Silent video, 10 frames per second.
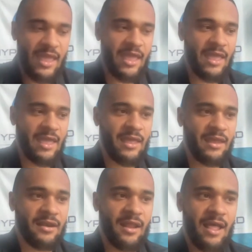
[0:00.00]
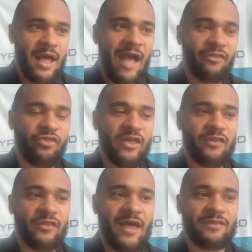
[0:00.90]
And I
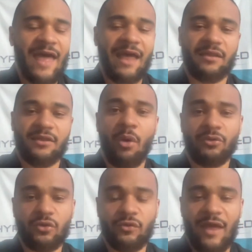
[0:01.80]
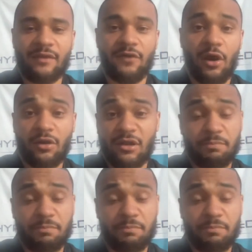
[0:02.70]
think that that going through that darkness,